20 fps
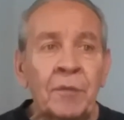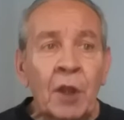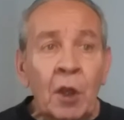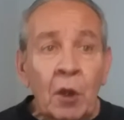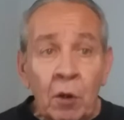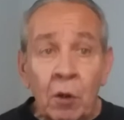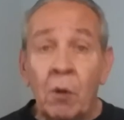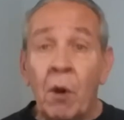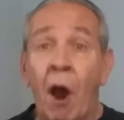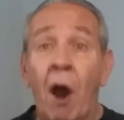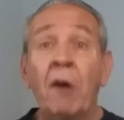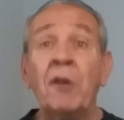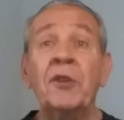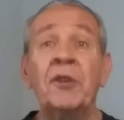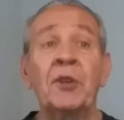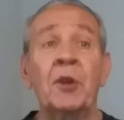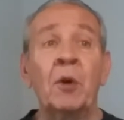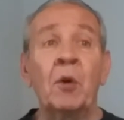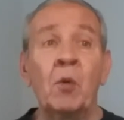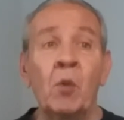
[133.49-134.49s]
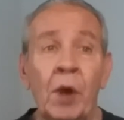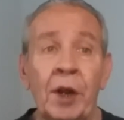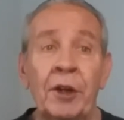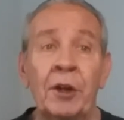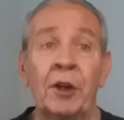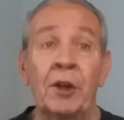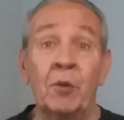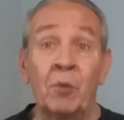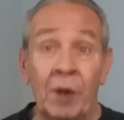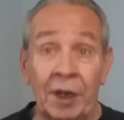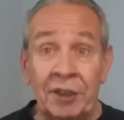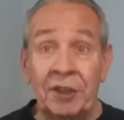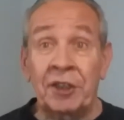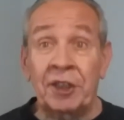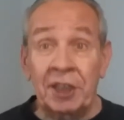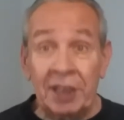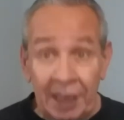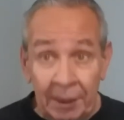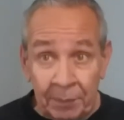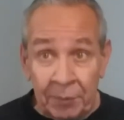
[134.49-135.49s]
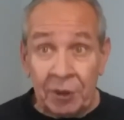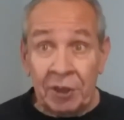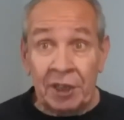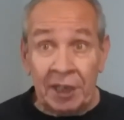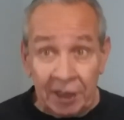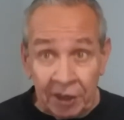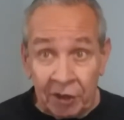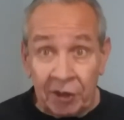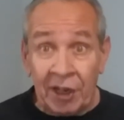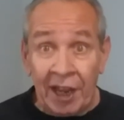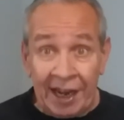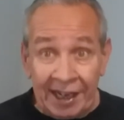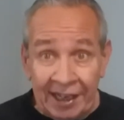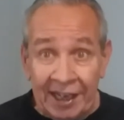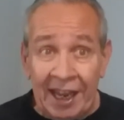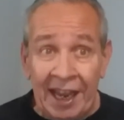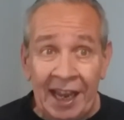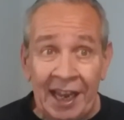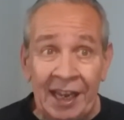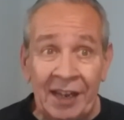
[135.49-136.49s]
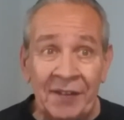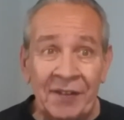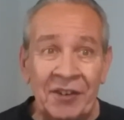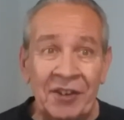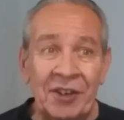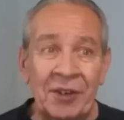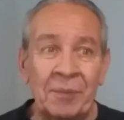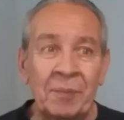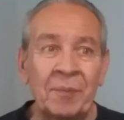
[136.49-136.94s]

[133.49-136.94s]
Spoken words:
who also wondered what sleeps inside caves.